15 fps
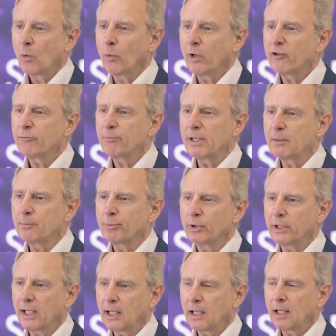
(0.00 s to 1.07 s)
we have been
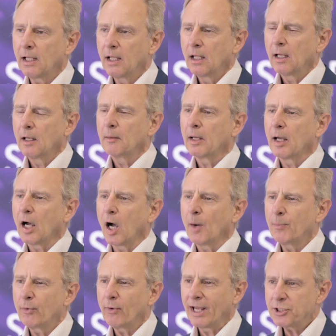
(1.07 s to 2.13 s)
putting
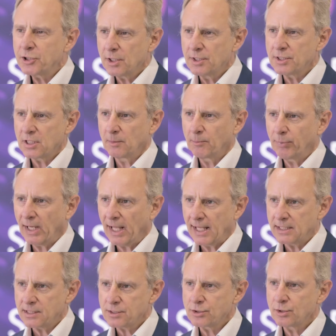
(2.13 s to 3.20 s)
operations in
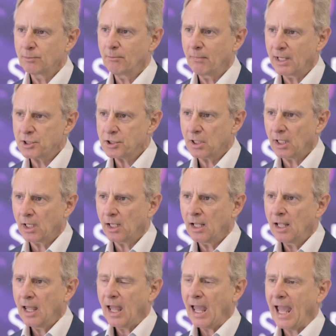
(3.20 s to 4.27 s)
place to measure
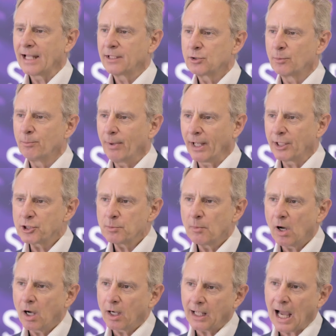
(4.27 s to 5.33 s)
and to
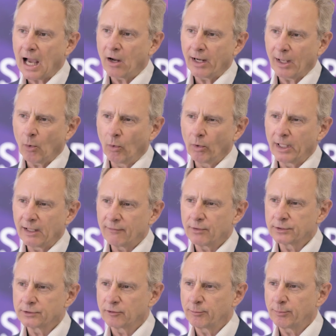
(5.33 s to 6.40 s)
benchmark all
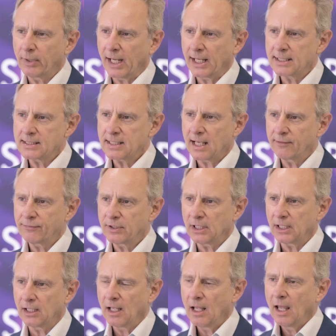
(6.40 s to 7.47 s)
levels of brand
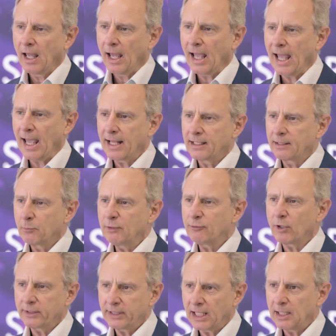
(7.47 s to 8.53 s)
safety. And
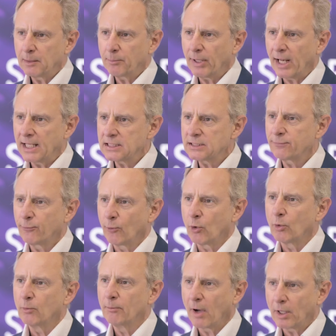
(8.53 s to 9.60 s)
we've got that in place
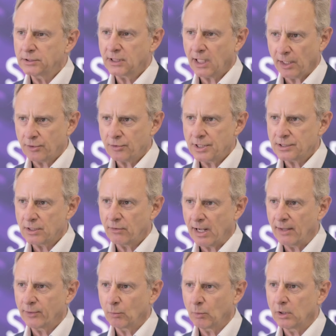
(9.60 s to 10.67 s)
for most countries
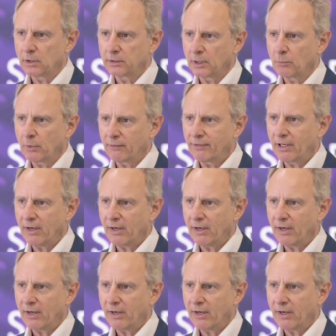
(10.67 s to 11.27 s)
around the world, and we're